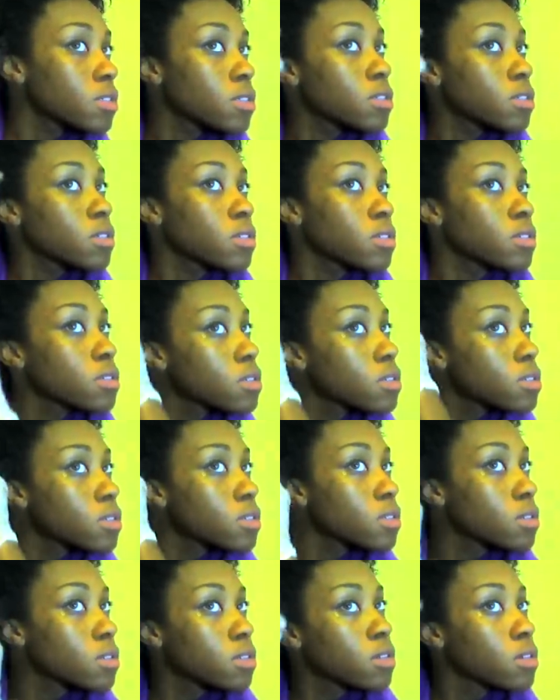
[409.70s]

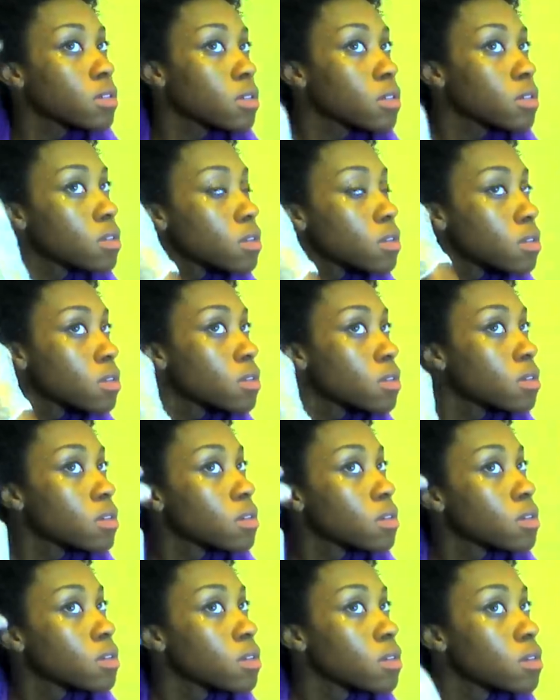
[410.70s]

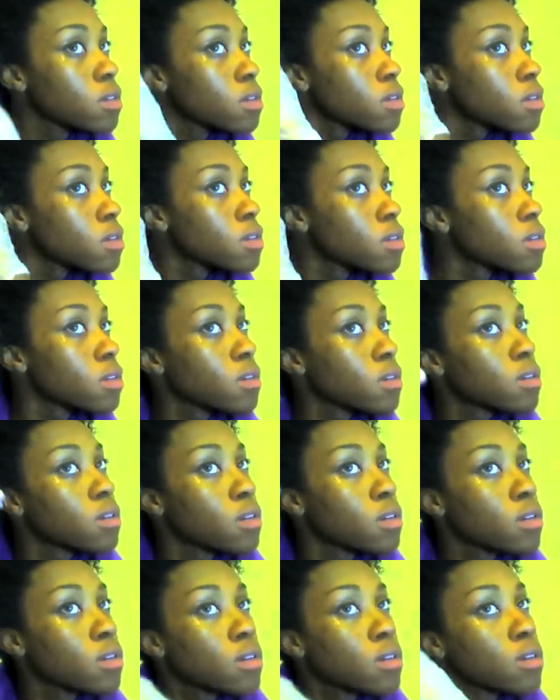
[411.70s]

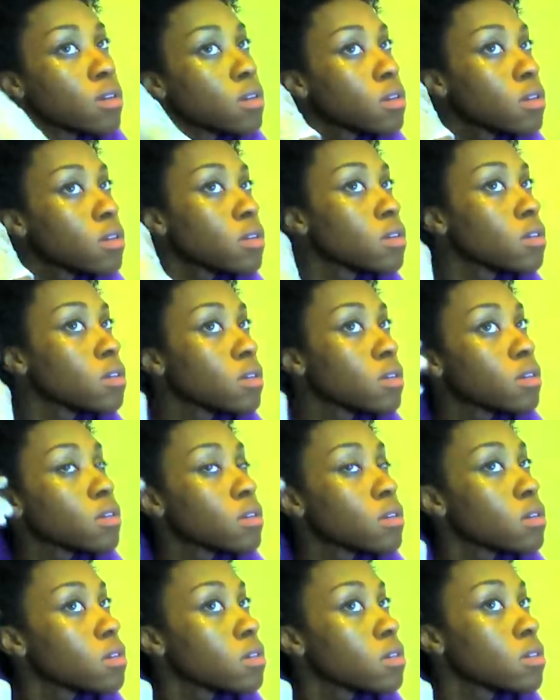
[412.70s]

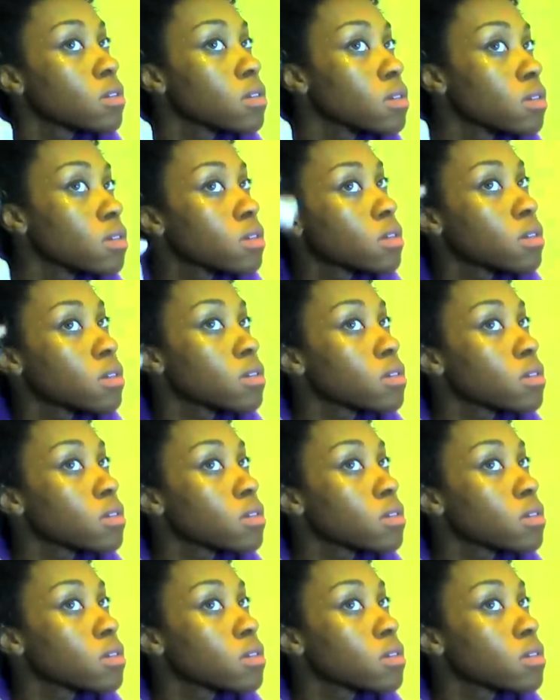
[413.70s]
[no speech]